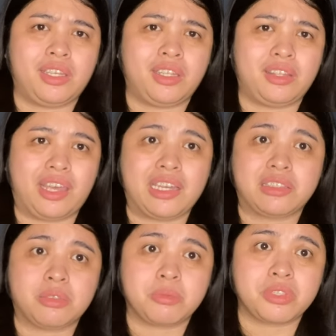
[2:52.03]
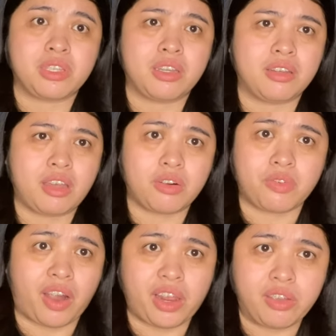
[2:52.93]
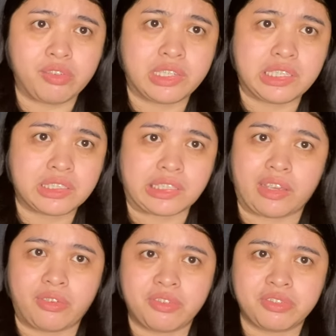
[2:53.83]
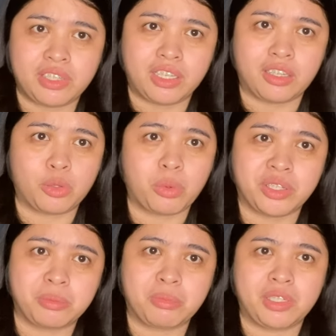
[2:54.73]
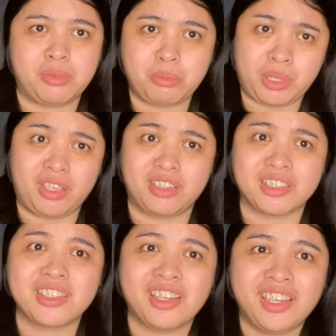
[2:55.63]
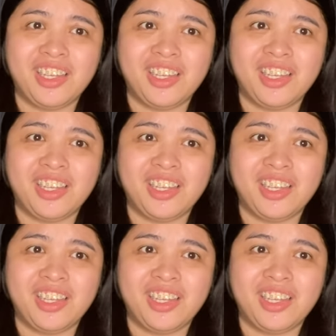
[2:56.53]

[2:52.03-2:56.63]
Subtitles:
the items arrive safe and in one piece.